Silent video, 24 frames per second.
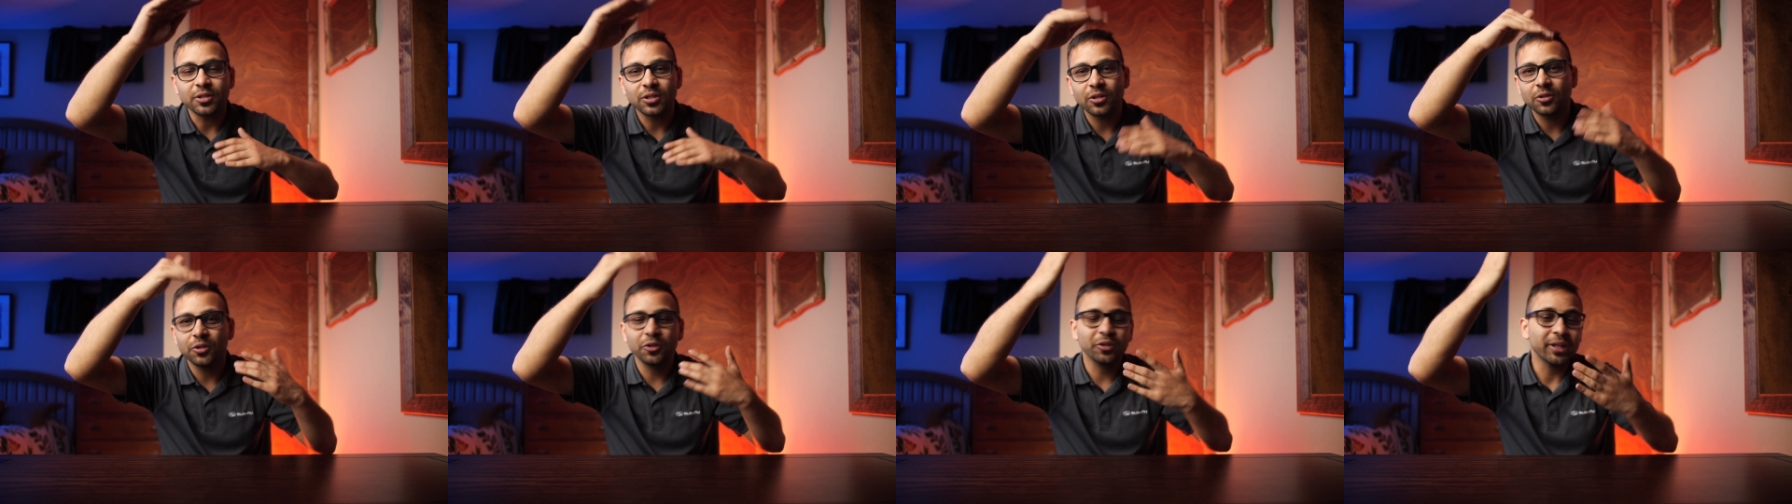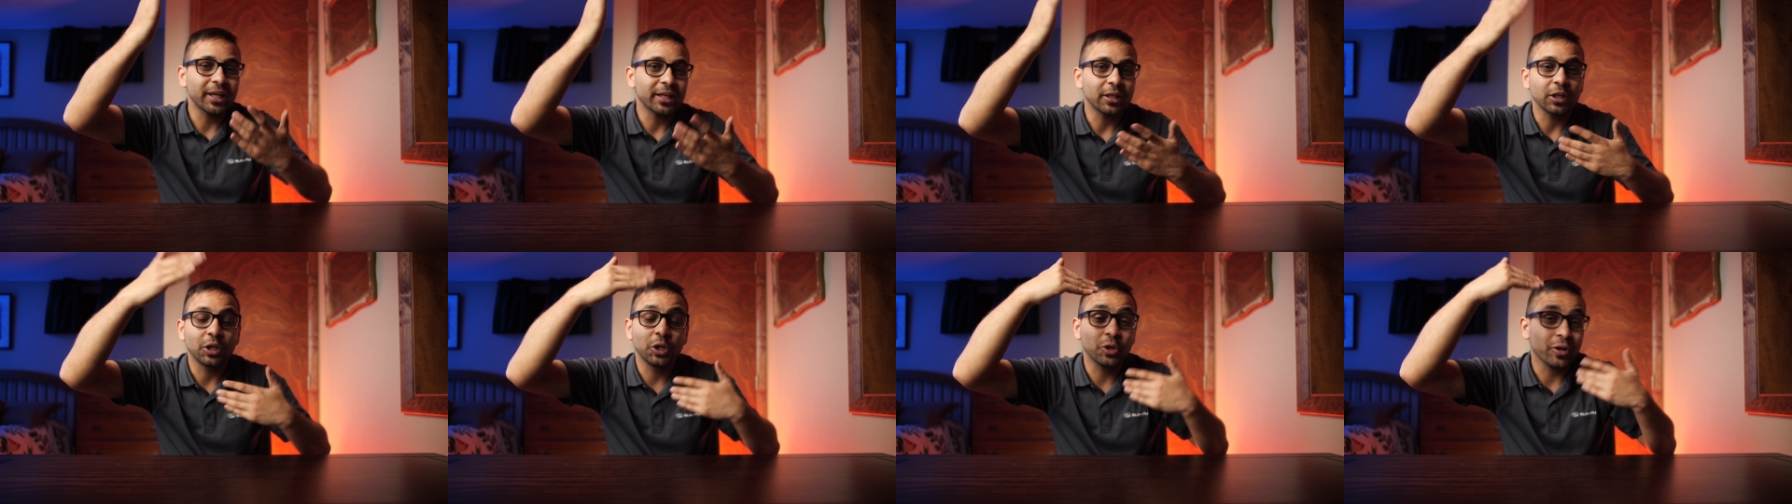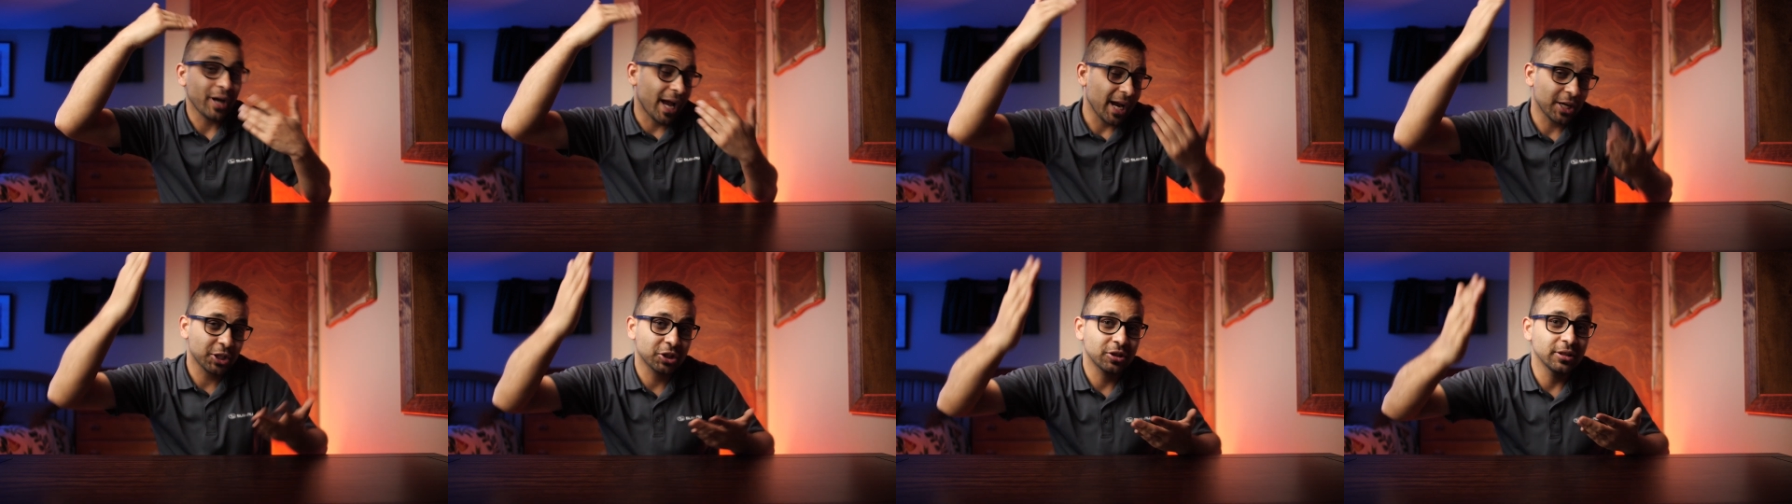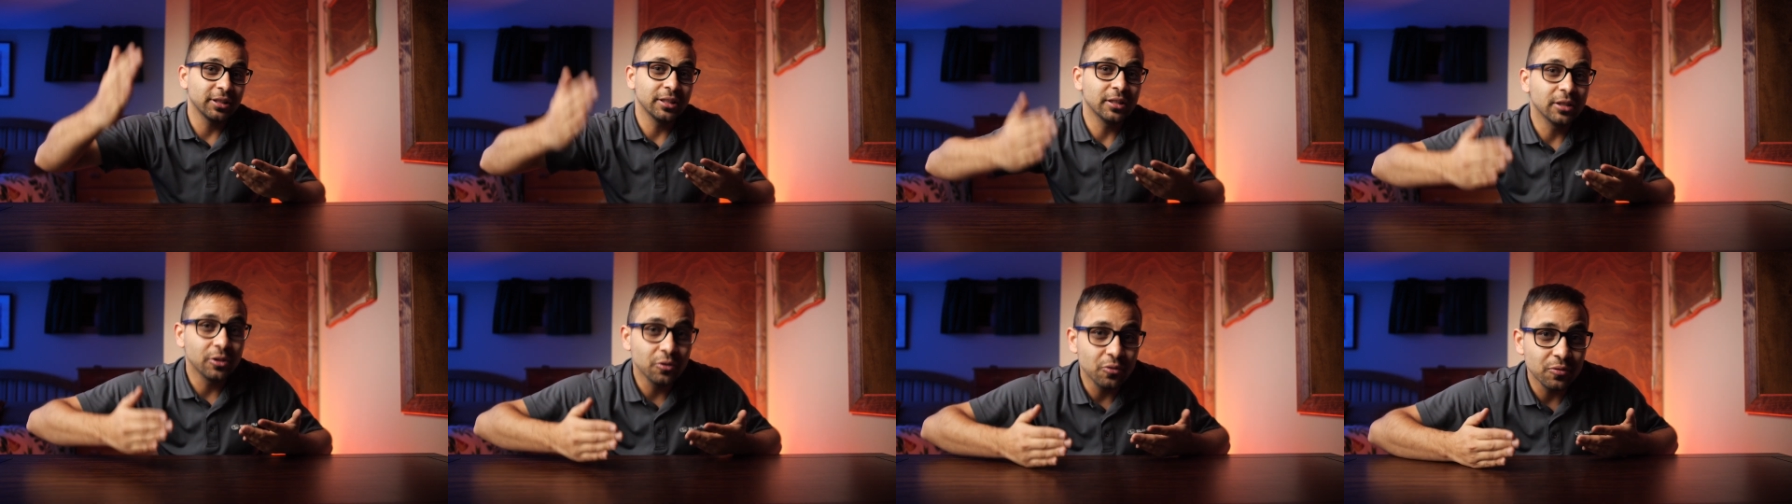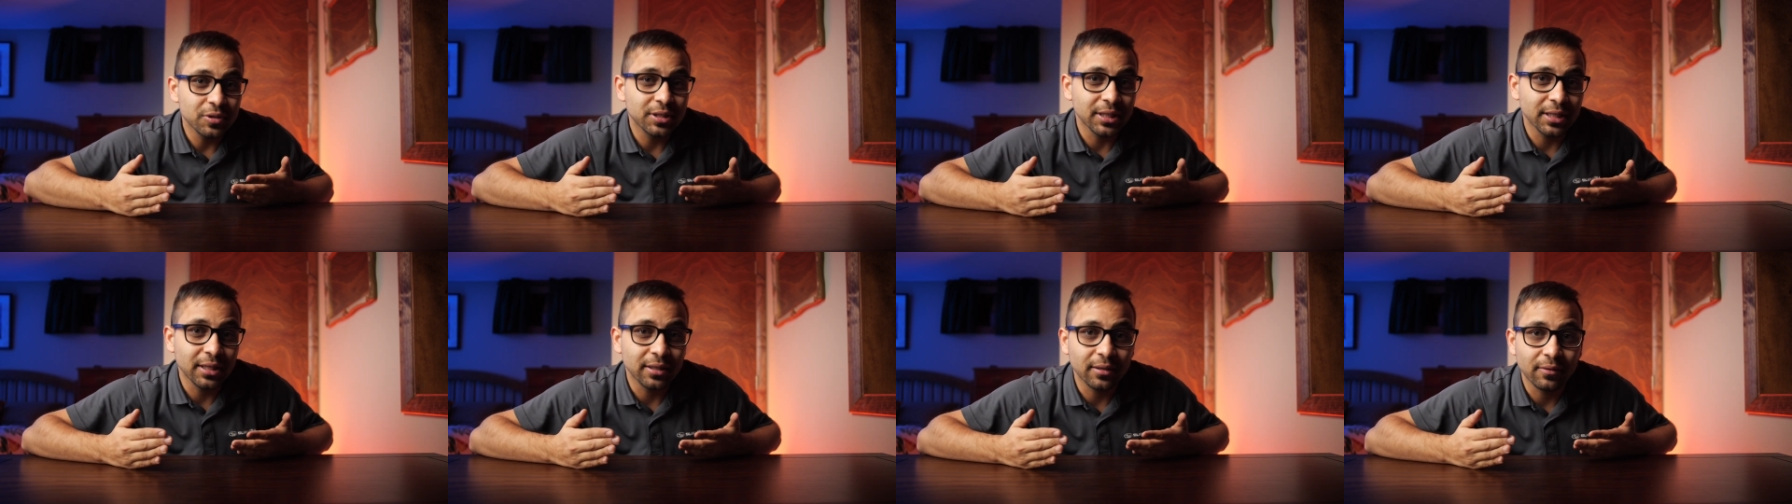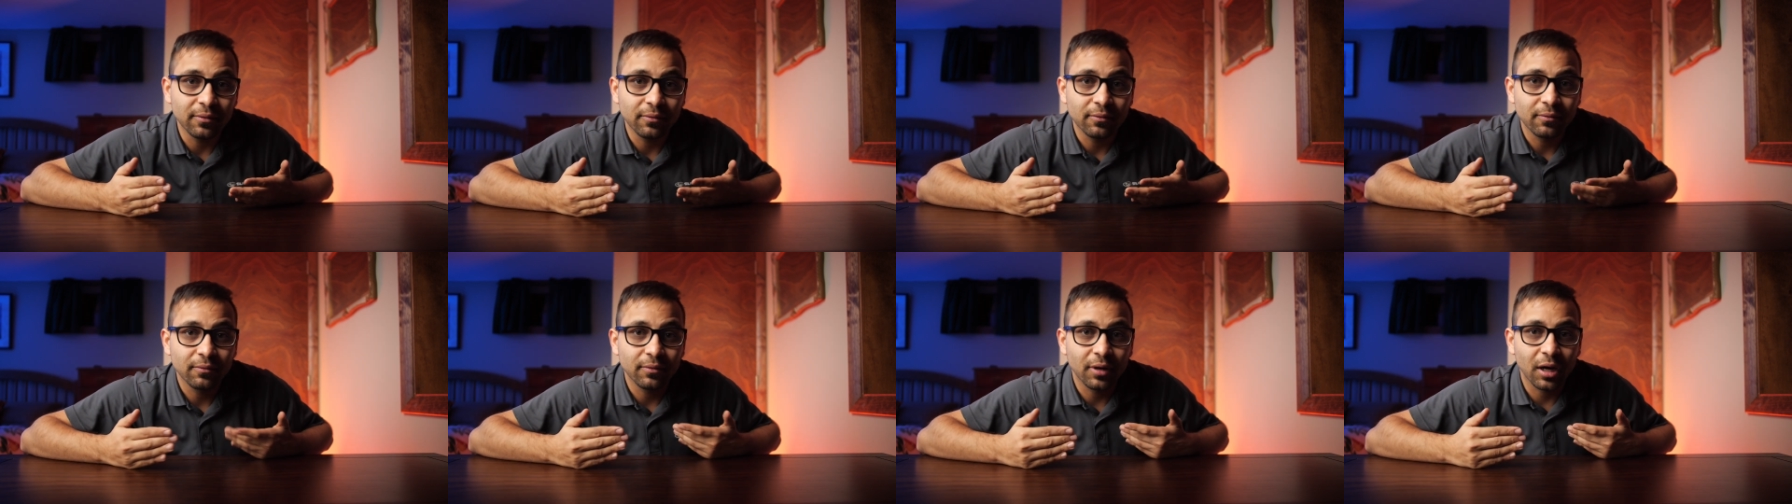So you're like, you're actually
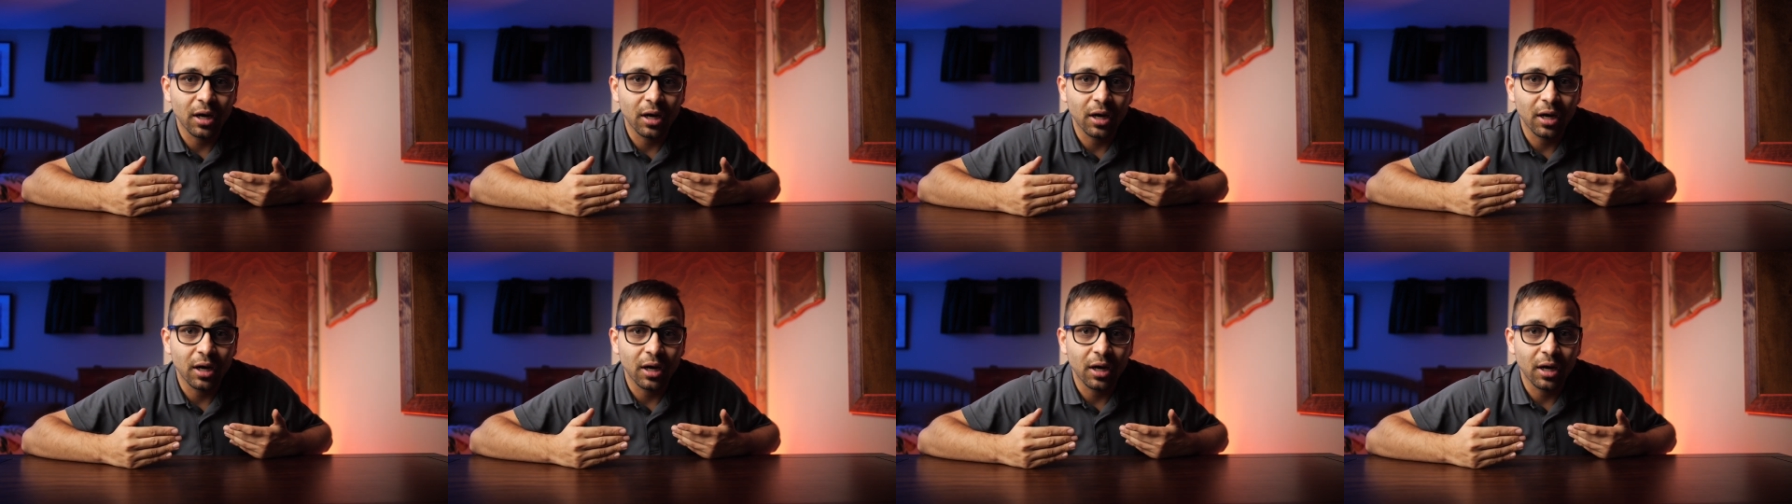losing